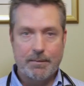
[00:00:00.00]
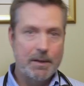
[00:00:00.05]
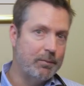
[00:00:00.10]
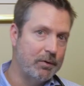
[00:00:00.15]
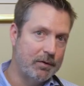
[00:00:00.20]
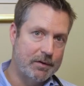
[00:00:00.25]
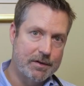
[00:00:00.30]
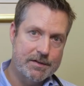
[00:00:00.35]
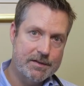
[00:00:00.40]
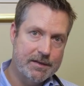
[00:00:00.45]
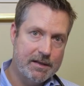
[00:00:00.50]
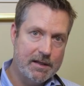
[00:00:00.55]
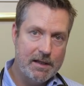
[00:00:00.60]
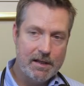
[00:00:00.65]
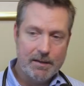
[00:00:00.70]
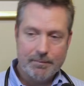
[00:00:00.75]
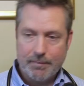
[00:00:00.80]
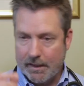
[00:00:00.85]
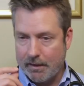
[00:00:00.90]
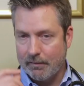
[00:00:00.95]
People are
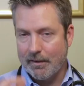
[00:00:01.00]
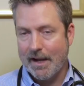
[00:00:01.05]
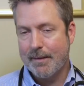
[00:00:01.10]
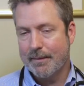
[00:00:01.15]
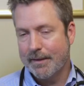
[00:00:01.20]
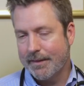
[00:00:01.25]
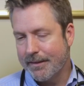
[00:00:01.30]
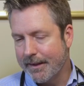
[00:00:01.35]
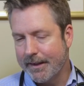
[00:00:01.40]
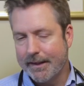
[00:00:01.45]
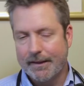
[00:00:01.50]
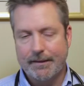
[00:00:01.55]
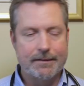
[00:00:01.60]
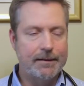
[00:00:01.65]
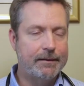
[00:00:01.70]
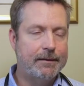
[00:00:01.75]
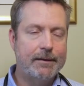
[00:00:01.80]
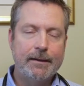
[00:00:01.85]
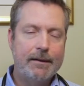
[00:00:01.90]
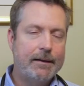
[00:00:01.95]
asleep, they grab at things,
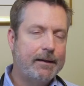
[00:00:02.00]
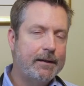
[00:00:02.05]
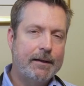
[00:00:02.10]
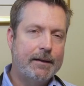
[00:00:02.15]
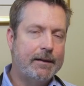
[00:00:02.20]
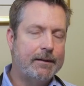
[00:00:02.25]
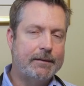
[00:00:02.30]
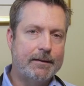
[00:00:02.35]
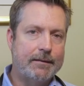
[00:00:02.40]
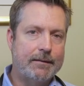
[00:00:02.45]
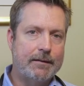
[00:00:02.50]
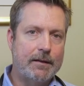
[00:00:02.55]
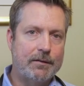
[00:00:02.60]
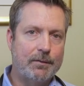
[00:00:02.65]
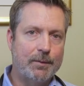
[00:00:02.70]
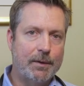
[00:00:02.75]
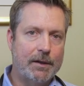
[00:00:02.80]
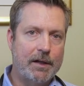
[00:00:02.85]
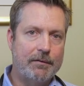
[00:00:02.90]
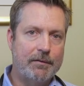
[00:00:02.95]
and, and it just
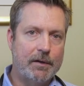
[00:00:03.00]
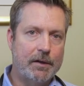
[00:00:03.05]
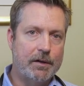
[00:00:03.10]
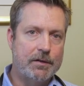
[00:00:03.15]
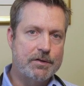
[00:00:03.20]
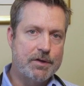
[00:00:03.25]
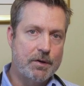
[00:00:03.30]
doesn't work out very good.